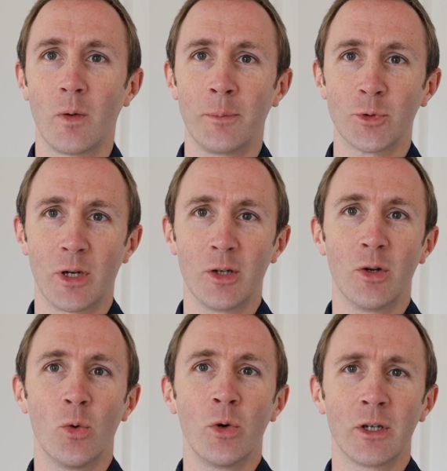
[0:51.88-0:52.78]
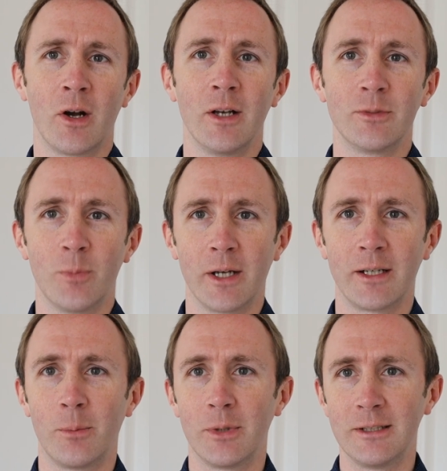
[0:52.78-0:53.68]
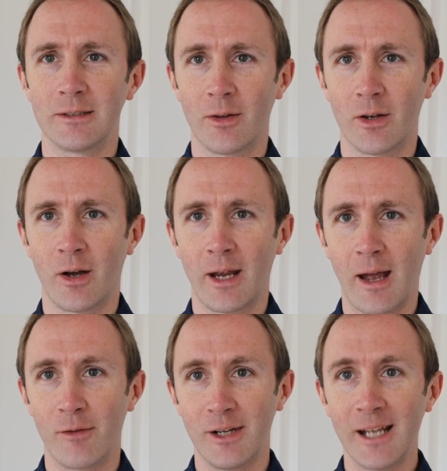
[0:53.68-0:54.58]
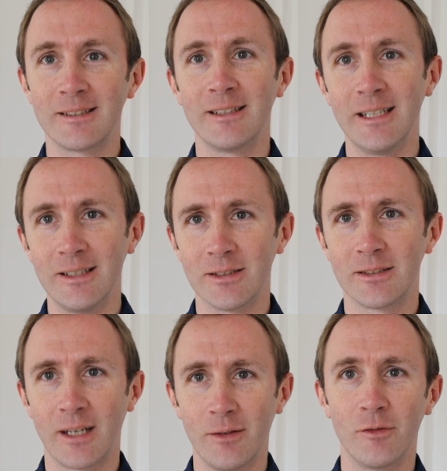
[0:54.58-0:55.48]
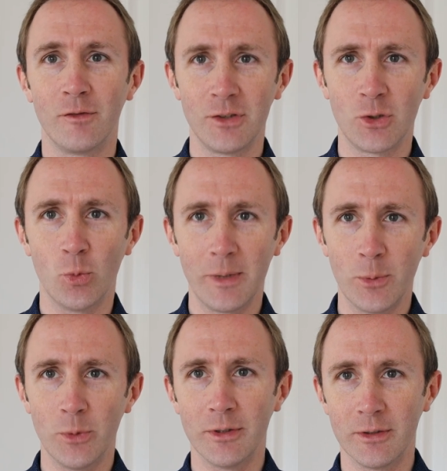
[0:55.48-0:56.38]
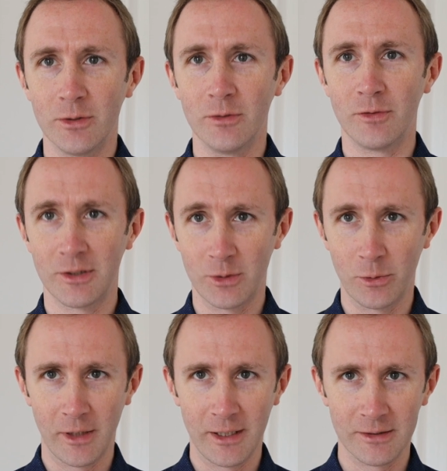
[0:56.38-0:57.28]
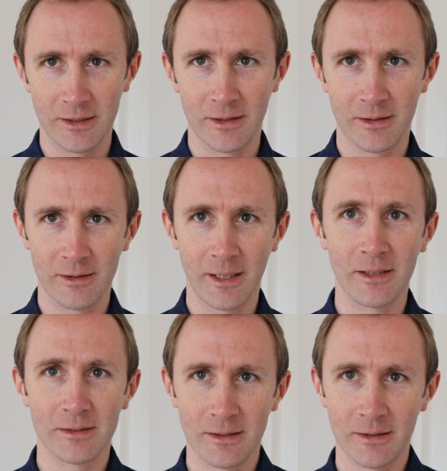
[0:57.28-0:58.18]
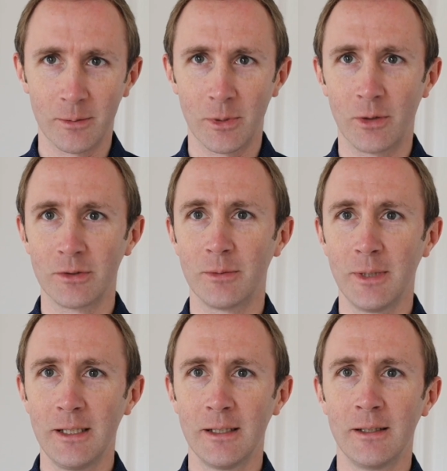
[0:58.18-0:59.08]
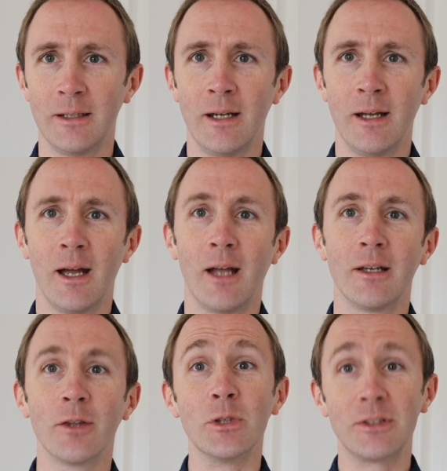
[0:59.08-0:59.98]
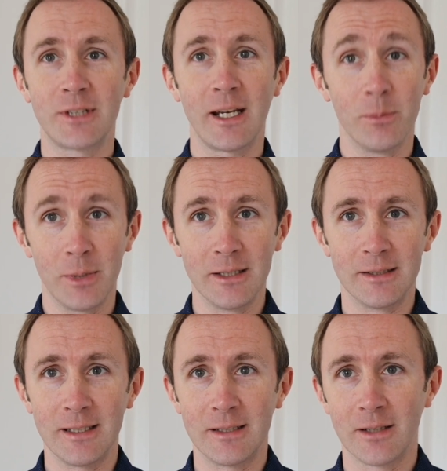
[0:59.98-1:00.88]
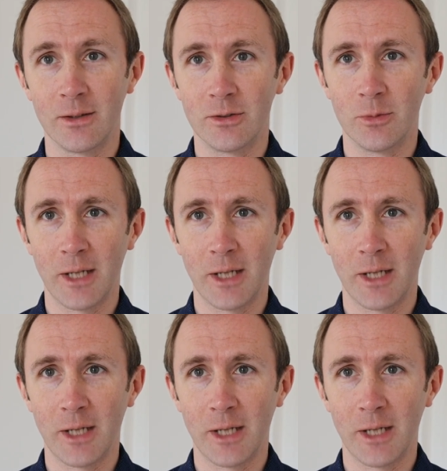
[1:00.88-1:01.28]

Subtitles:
I'm trying to organize my company so that I have less need to send physical people to do physical things in a data center that belongs to me. And the other is scalability. So to